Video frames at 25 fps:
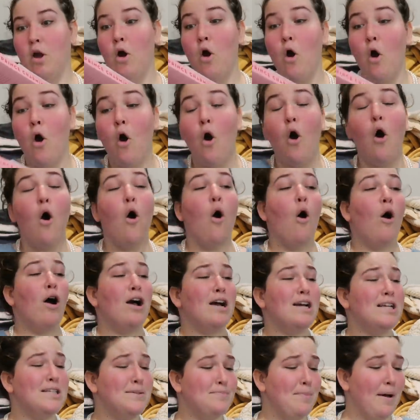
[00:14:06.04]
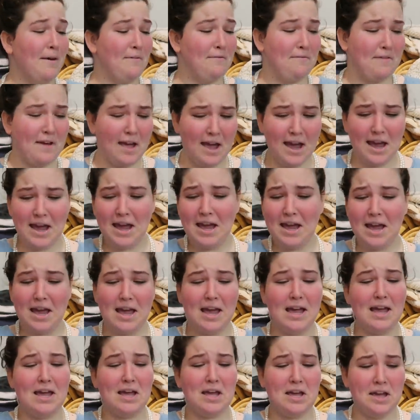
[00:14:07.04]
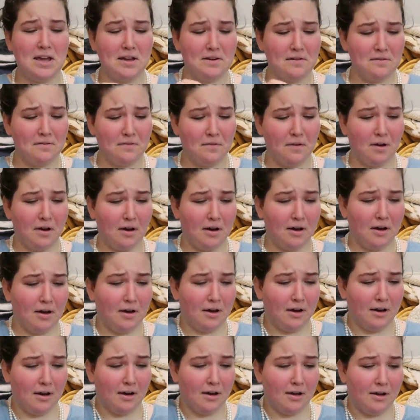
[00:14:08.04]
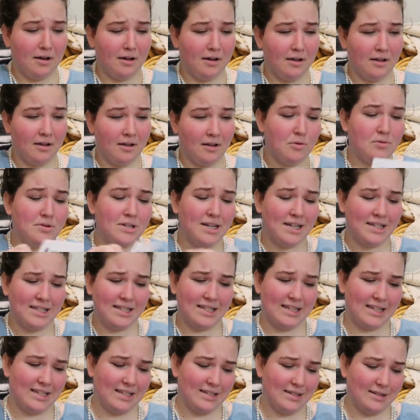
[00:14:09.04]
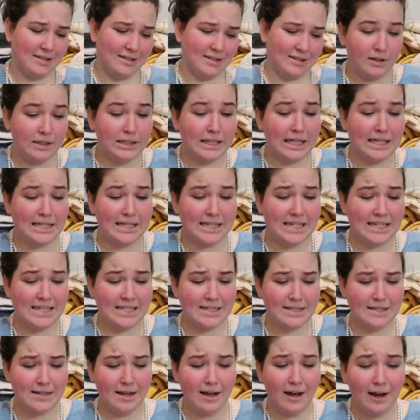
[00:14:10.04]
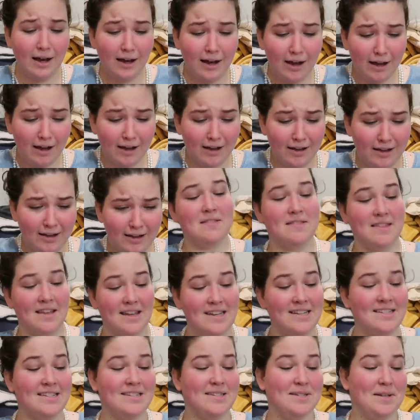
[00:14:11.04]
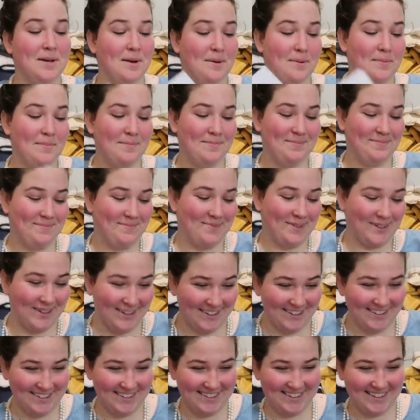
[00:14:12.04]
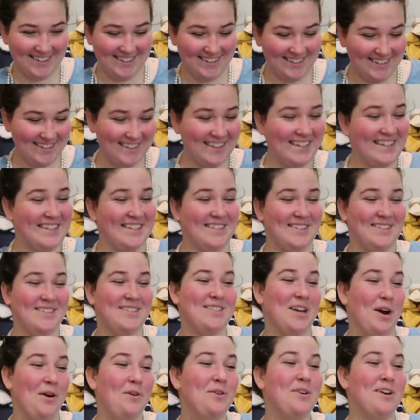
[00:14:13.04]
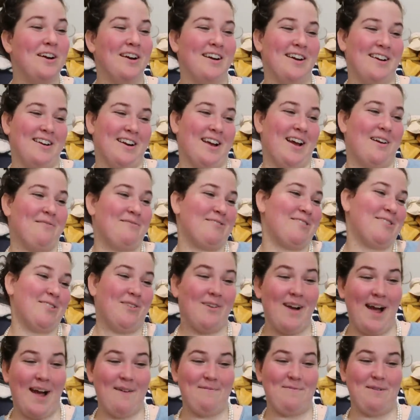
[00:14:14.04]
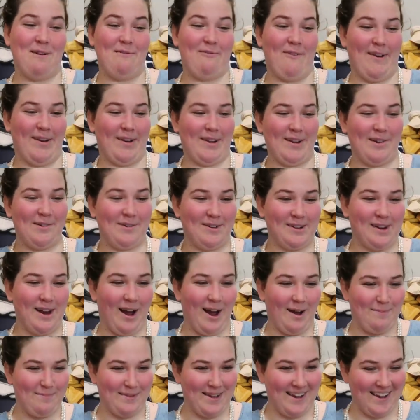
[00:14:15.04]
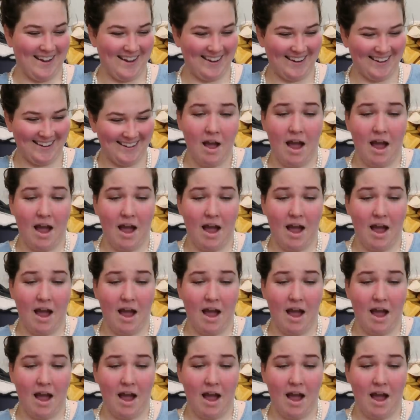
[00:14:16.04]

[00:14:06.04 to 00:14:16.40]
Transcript: it's my fave! Who did this? Lanissa? This book is so good. I'm so happy I finally own a copy.